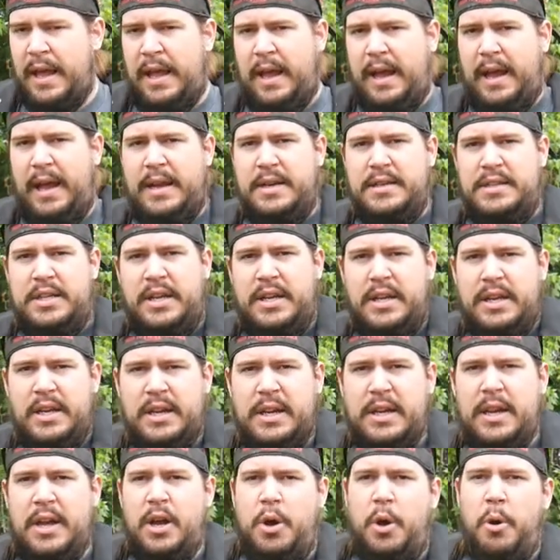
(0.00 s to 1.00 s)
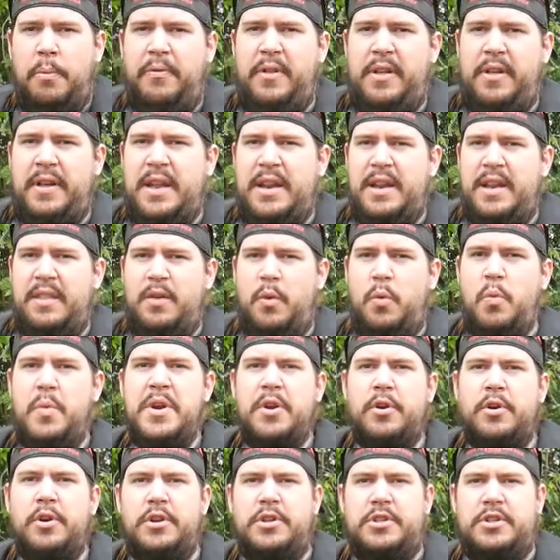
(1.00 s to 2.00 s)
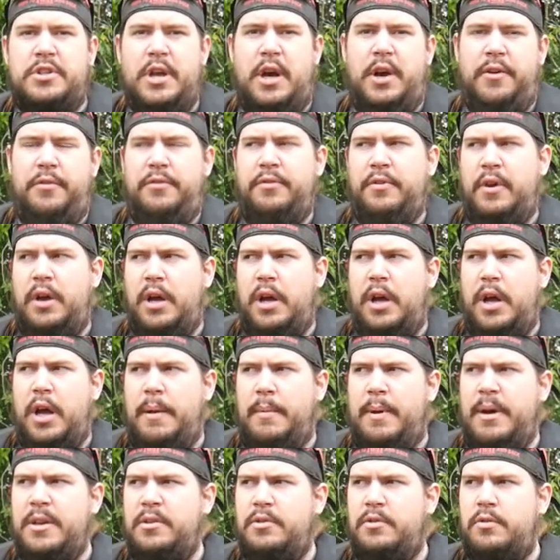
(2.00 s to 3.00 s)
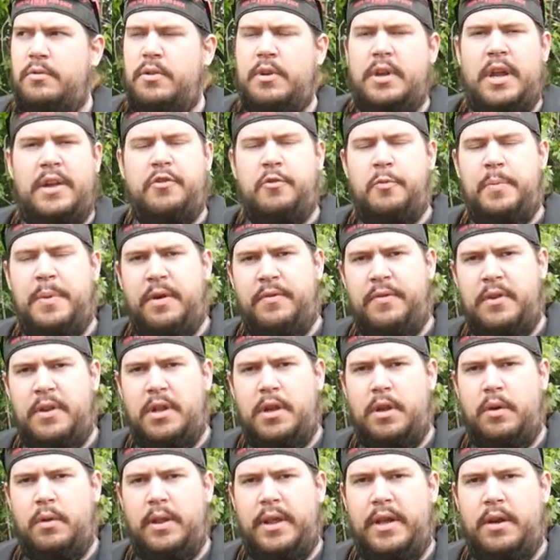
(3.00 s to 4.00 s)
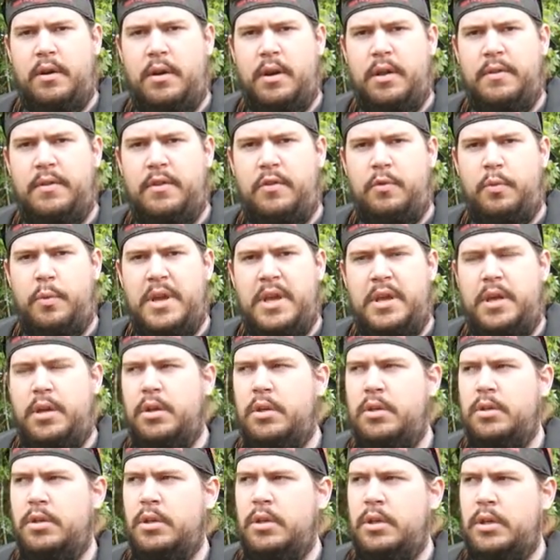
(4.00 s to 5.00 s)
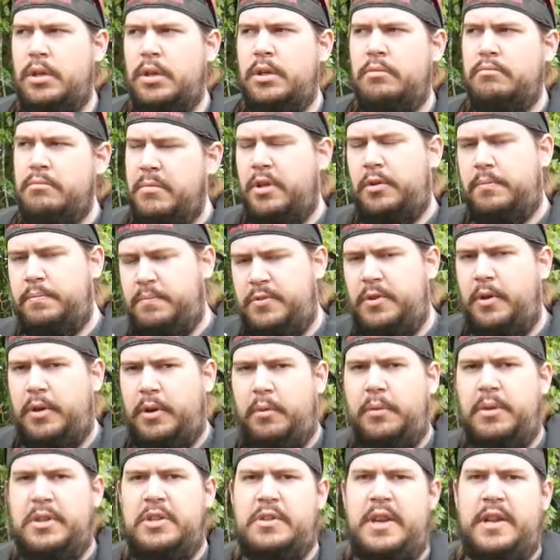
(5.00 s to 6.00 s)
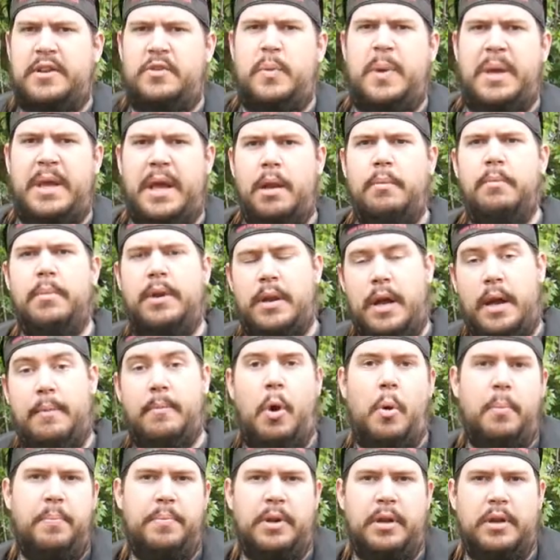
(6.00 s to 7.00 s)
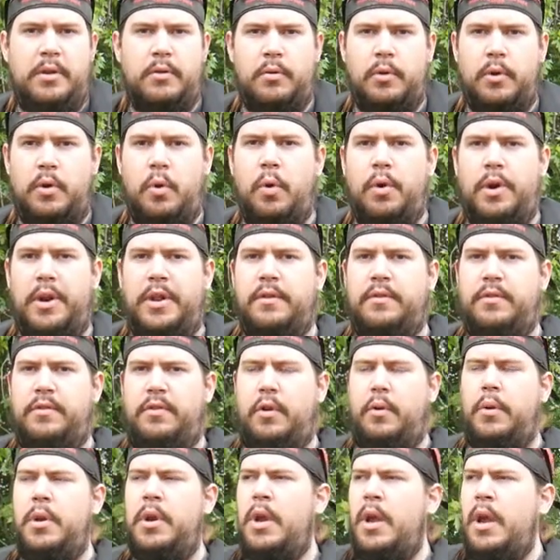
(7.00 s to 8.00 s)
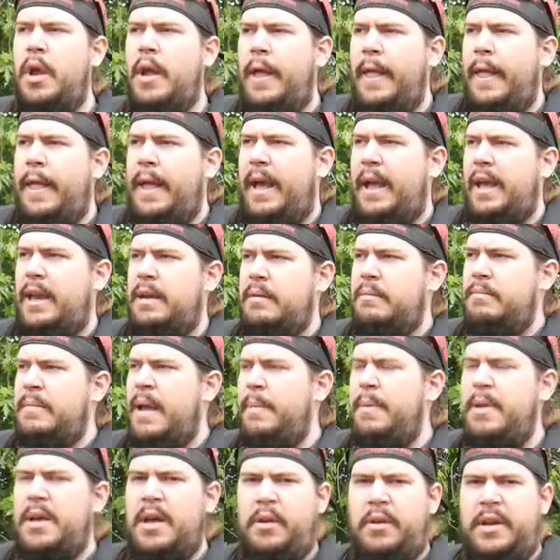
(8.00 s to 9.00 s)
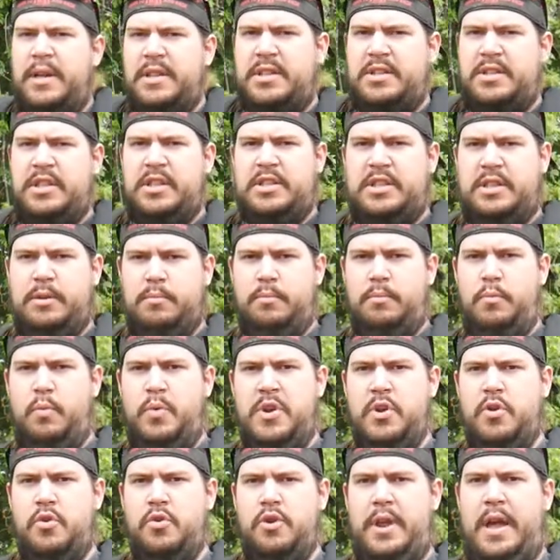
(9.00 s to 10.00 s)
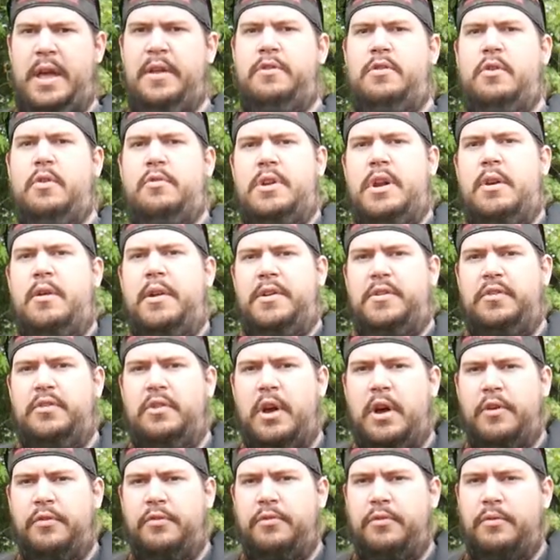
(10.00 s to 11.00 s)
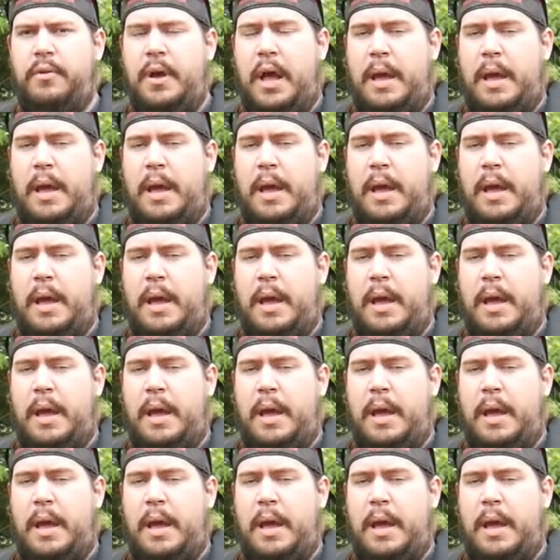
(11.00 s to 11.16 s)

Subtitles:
And hopefully I'll get into the weirder stuff. I might do the knife spear video later on this week. It'll still get released next weekend, but I'm hoping to record it soon. And maybe I'll get to some weird esoteric stuff.